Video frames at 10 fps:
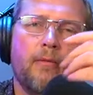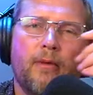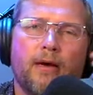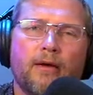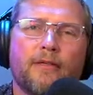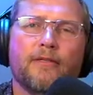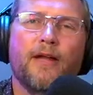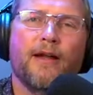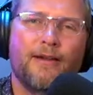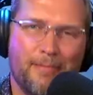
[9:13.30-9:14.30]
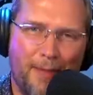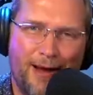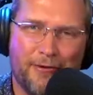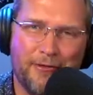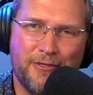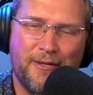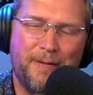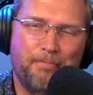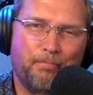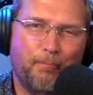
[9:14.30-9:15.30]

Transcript: America is not a democracy.